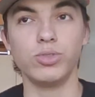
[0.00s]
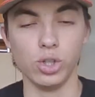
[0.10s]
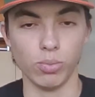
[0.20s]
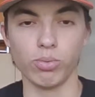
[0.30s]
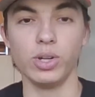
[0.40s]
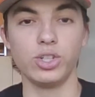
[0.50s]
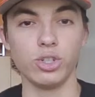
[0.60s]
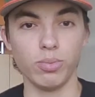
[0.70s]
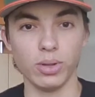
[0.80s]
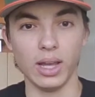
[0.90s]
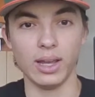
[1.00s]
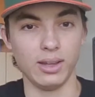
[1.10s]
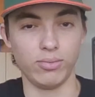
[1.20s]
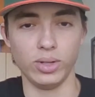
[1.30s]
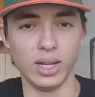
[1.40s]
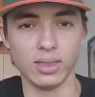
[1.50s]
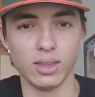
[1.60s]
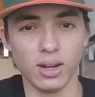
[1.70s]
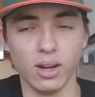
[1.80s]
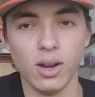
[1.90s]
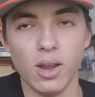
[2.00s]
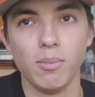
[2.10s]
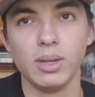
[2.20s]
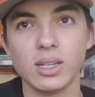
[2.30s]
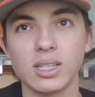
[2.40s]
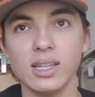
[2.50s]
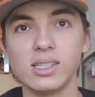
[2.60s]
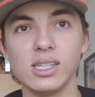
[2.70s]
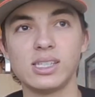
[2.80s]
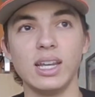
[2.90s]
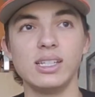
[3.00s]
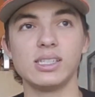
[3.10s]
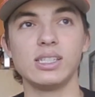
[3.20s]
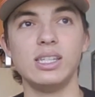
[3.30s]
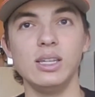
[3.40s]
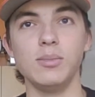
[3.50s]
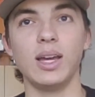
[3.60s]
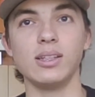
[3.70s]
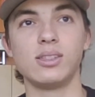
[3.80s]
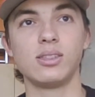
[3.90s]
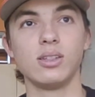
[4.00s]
super regional play if we get there, because NC State is a team they're